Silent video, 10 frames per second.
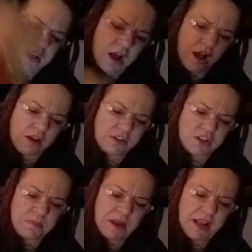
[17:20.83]

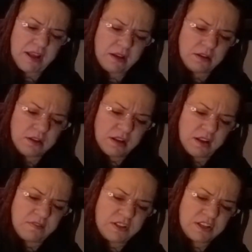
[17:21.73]
To me,
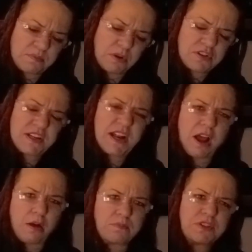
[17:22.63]
if this person
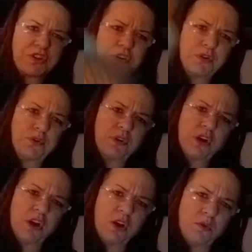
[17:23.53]
helps you
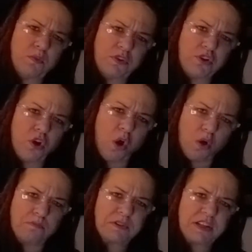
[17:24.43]
with your
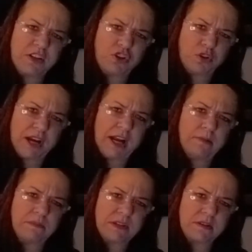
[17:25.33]
hopes and
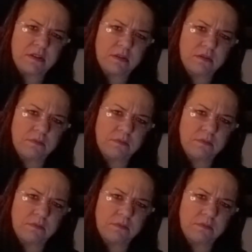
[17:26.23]
dreams,